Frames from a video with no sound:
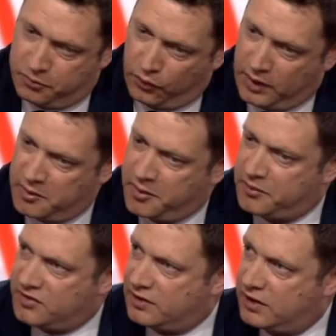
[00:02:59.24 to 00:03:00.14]
bought a number of
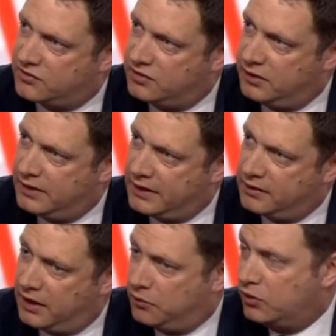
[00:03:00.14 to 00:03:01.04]
properties last year,
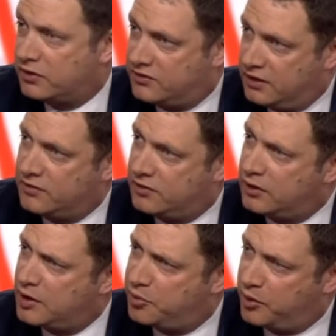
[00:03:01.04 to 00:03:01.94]
and will continue to
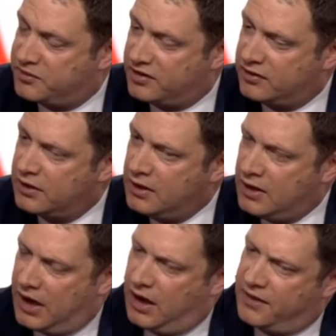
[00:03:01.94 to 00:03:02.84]
look at properties.
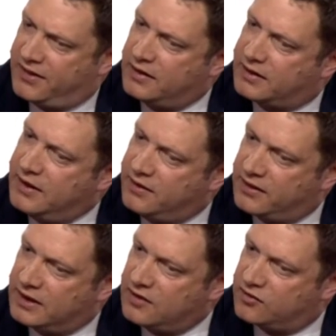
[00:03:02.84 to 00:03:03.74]
I think the key
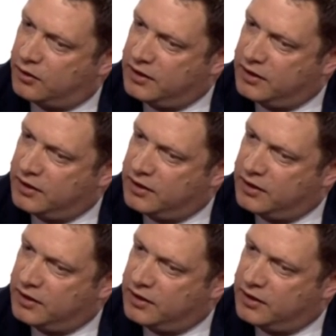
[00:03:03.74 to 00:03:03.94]
thing is, though,